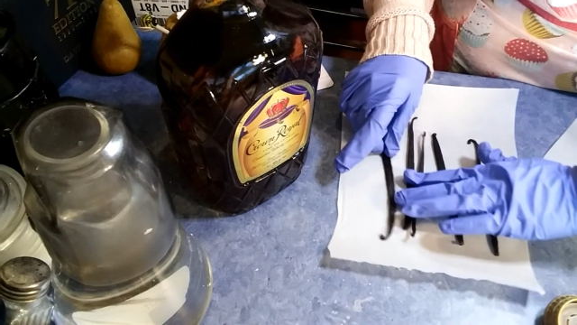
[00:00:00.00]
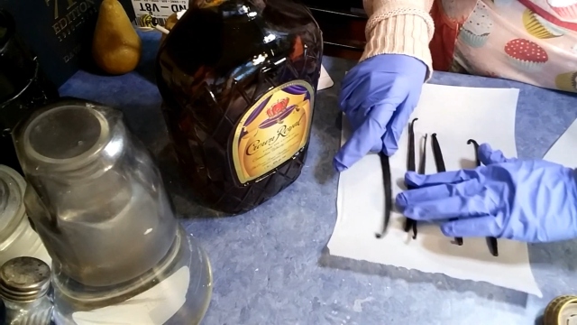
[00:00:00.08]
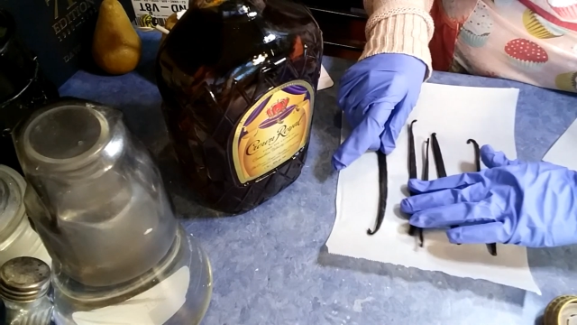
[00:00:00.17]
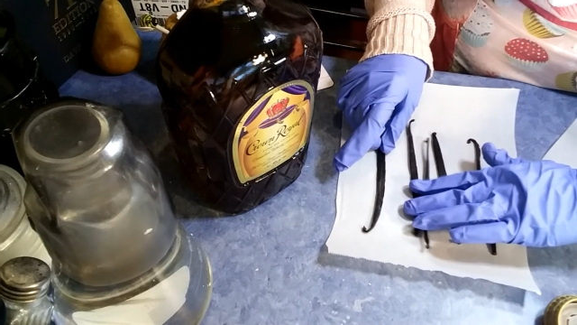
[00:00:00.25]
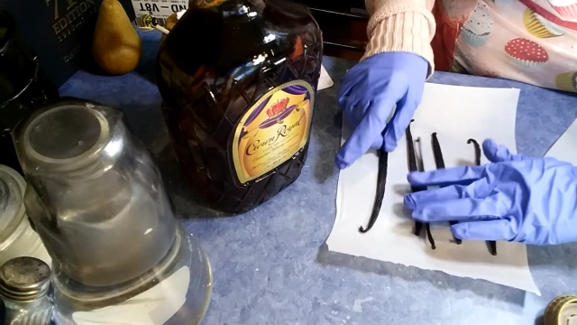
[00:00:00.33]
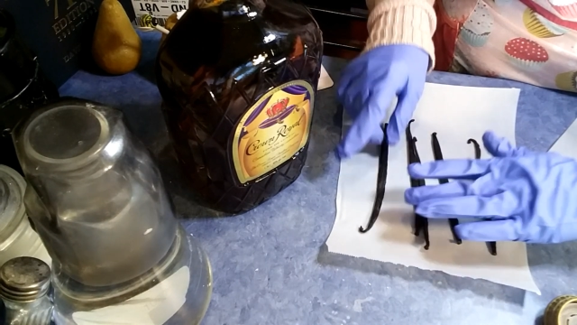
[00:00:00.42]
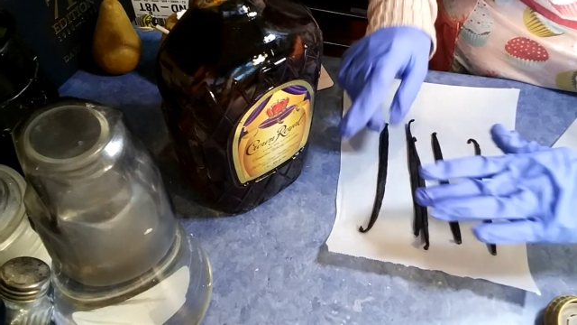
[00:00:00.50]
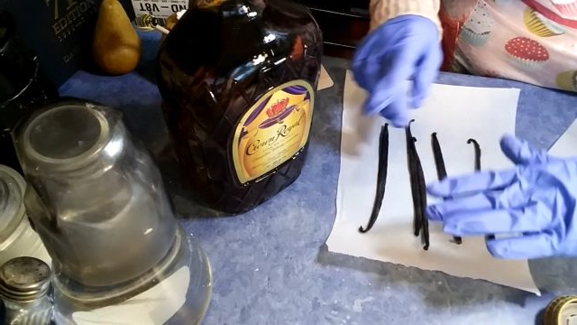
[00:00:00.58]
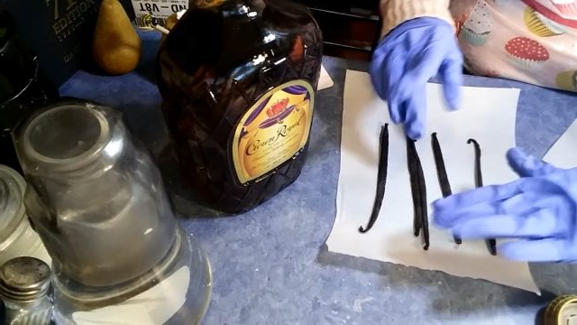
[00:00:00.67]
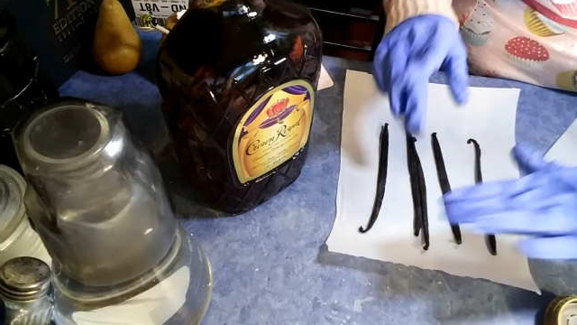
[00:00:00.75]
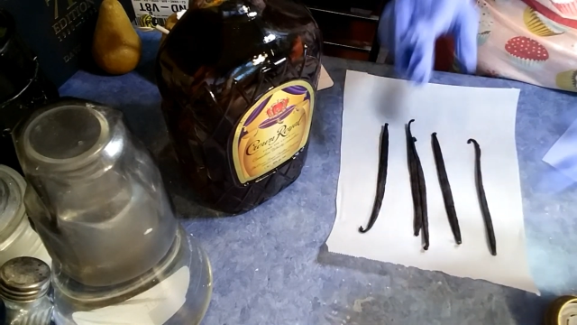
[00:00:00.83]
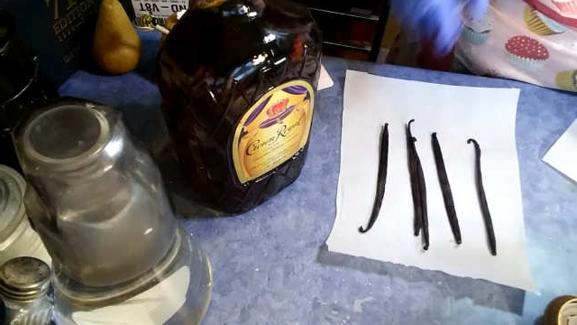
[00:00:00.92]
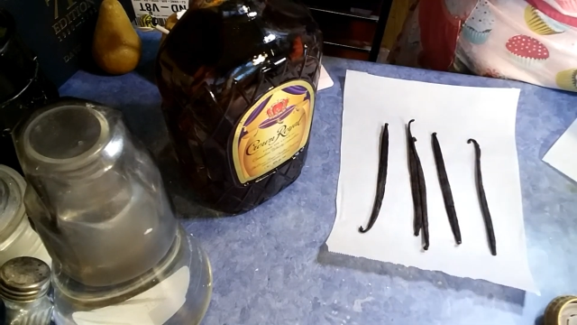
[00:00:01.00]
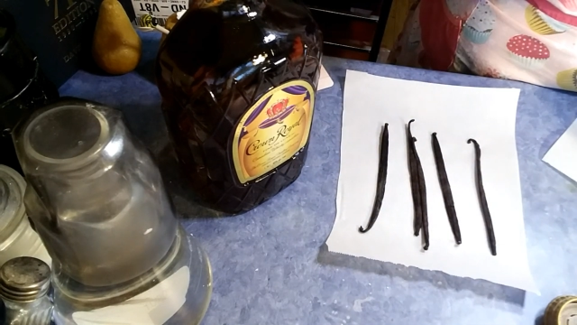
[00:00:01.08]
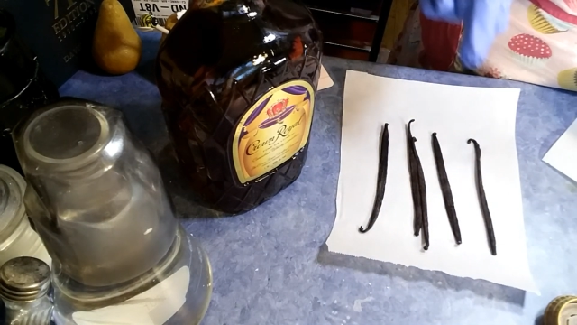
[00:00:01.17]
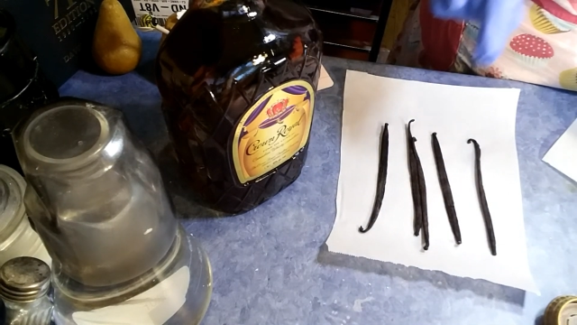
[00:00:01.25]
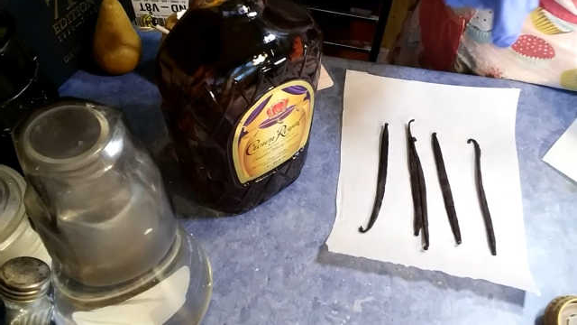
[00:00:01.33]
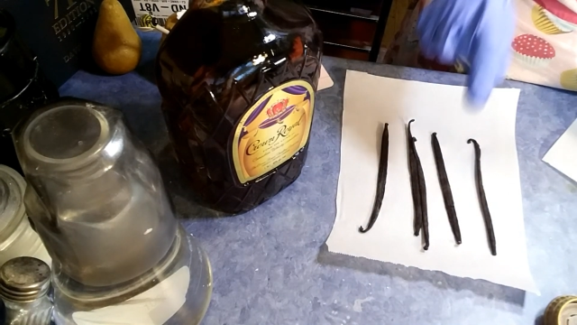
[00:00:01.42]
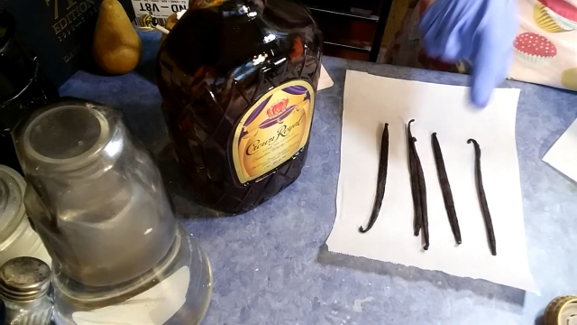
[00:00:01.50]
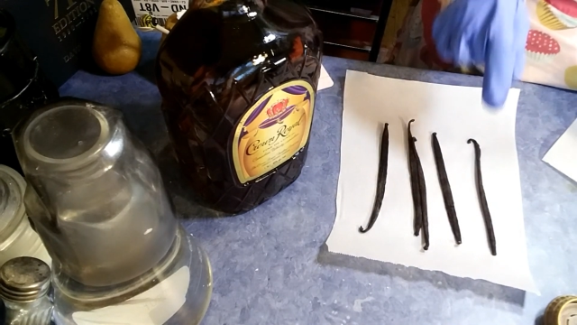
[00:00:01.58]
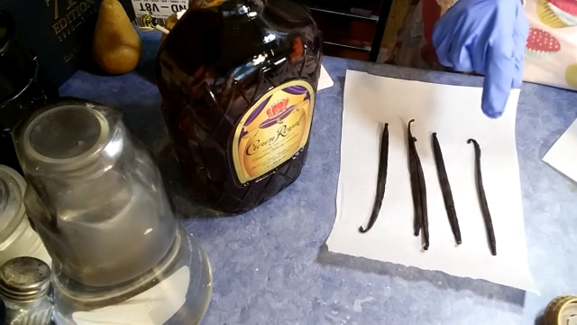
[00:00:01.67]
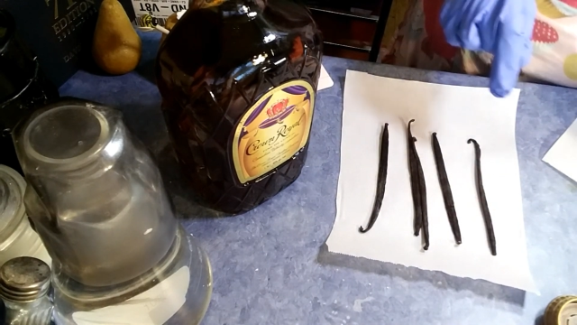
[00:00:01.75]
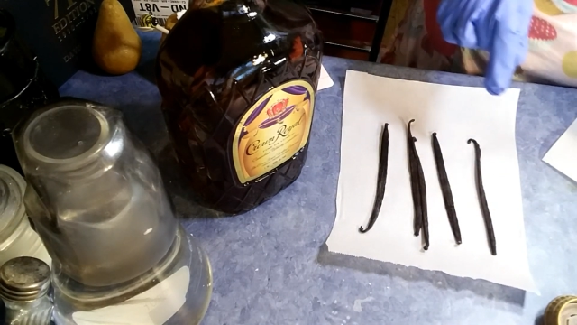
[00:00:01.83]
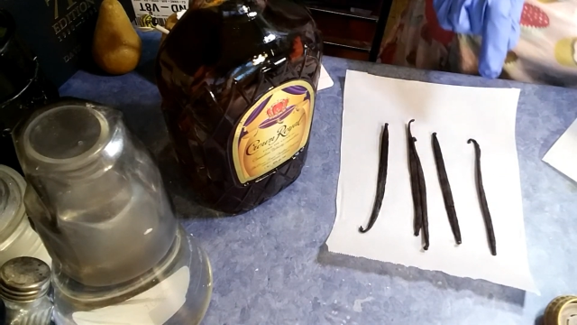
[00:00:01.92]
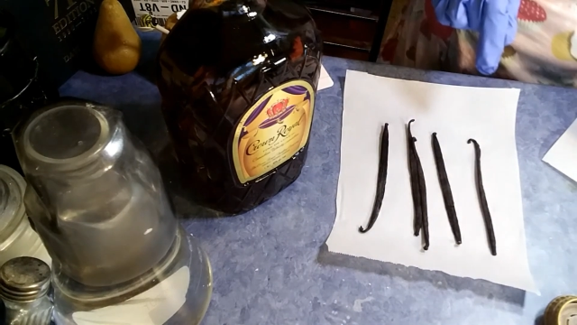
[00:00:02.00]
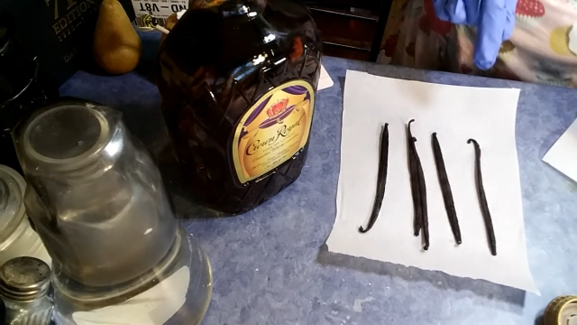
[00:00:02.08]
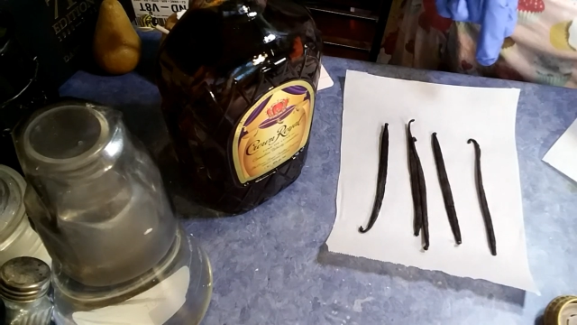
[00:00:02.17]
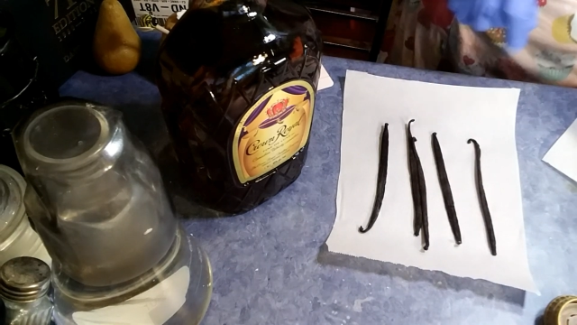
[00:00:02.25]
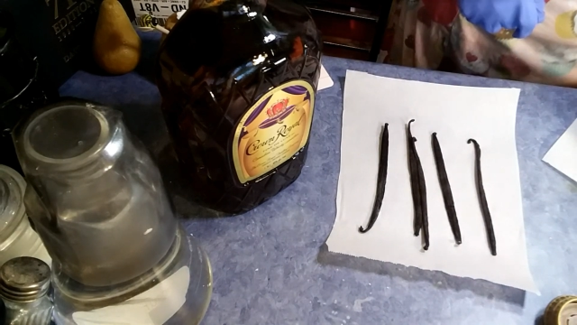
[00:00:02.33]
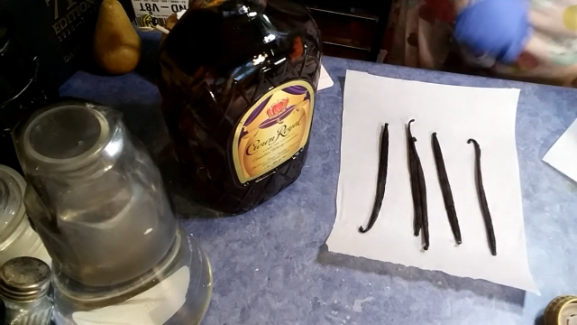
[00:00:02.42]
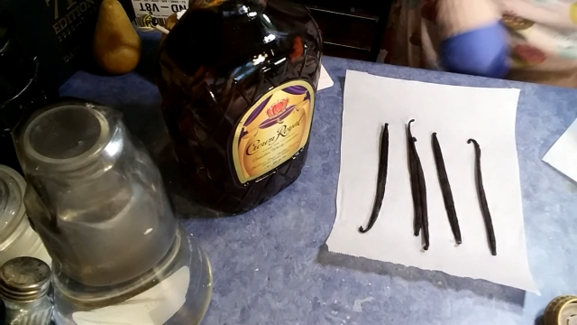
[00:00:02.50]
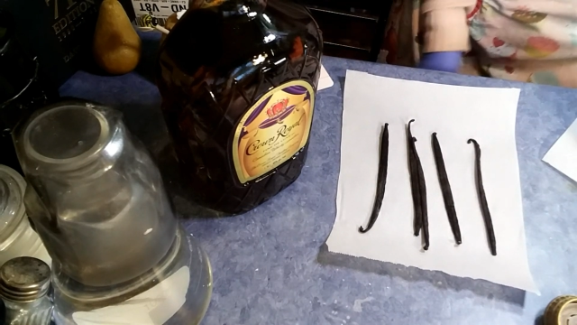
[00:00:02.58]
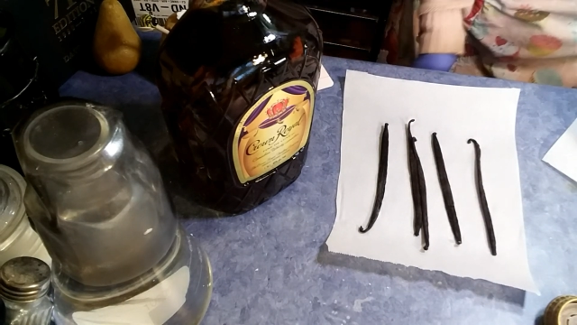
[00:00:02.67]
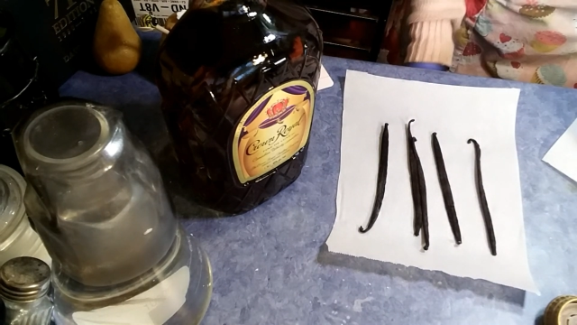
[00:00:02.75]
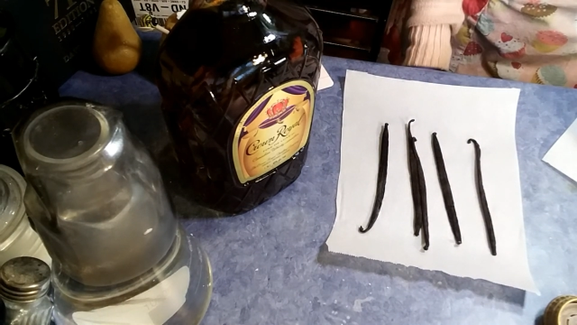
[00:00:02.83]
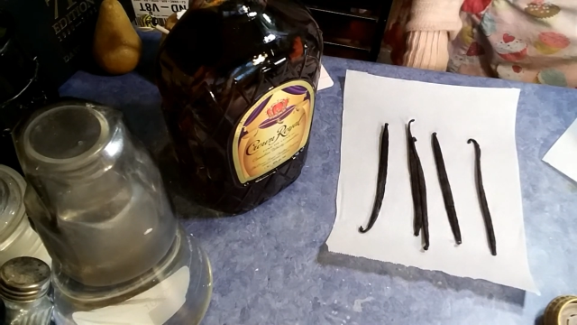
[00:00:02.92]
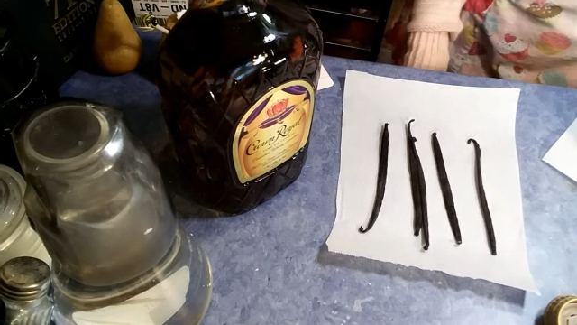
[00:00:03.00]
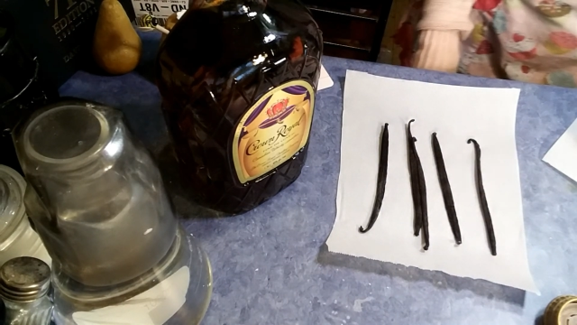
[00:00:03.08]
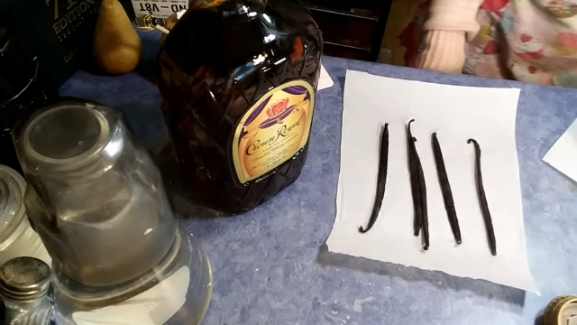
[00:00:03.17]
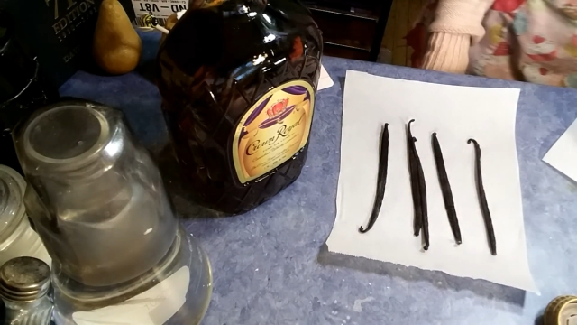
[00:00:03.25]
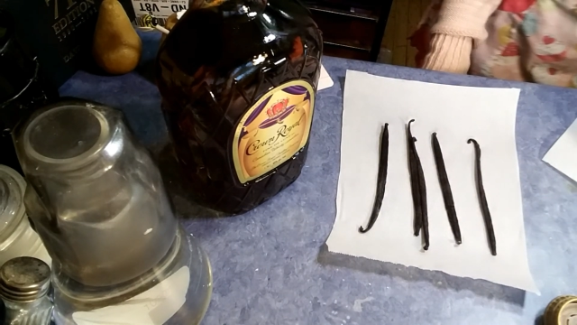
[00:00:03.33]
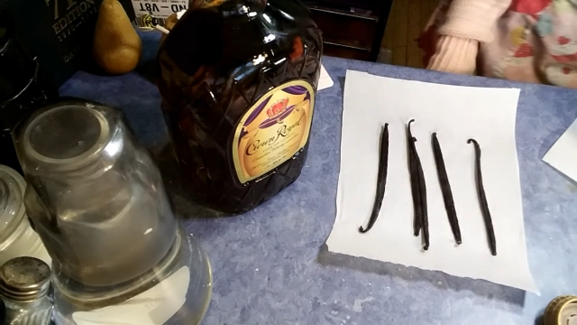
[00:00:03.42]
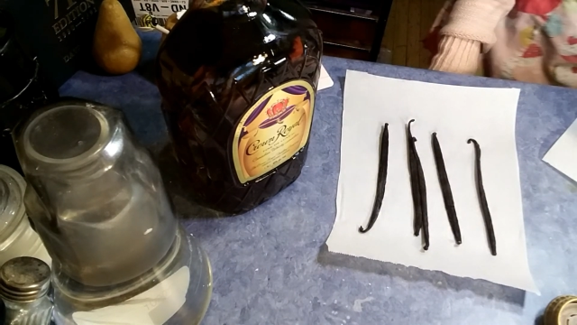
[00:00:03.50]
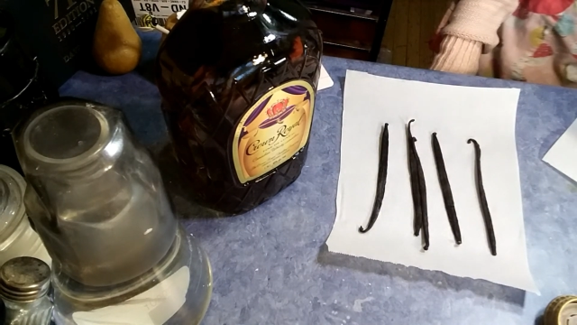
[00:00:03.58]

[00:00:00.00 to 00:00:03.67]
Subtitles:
Nobody's mouth can be seen.